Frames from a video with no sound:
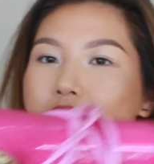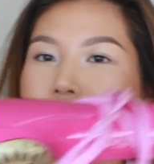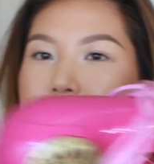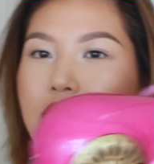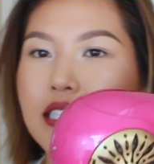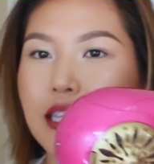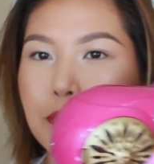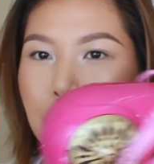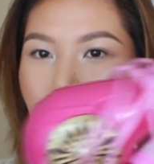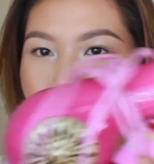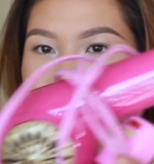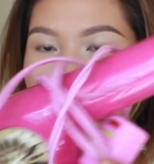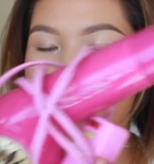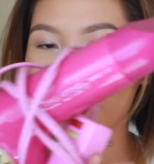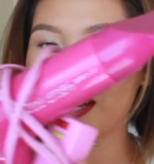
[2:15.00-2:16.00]
this is the blow
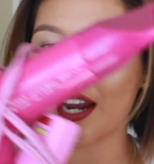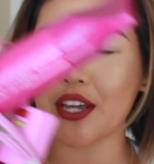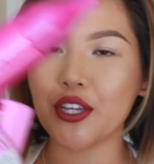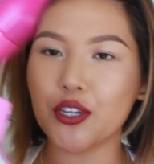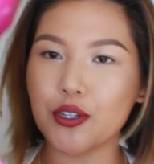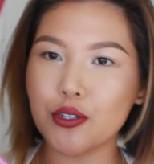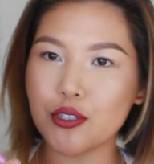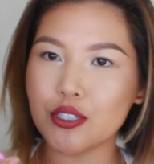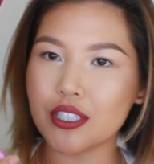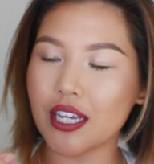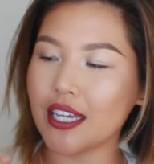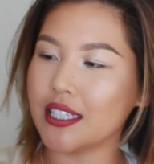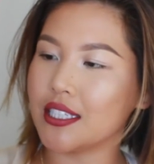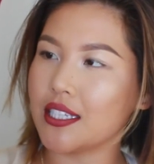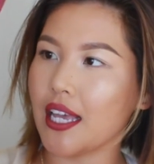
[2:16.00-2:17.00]
dryer that I use.
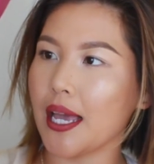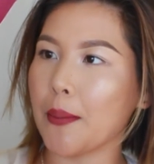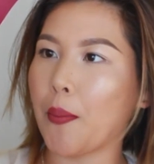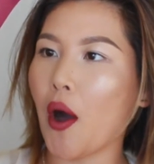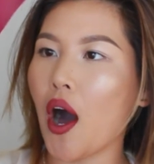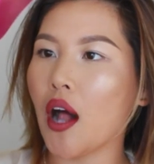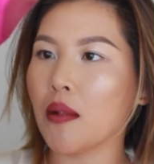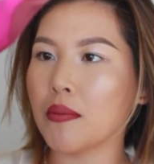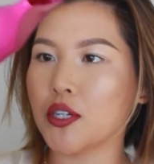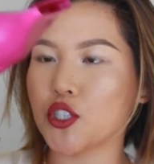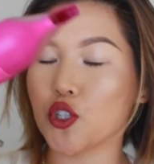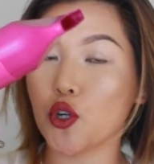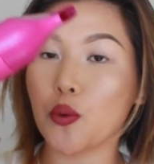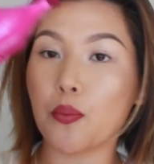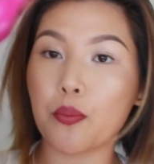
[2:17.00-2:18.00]
It's a Paul
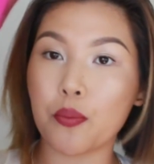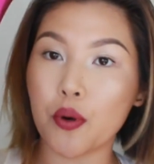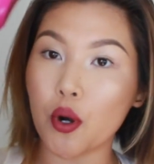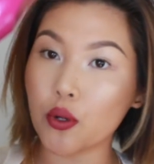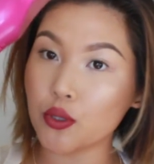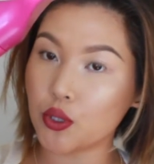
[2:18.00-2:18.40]
Mitchell Pro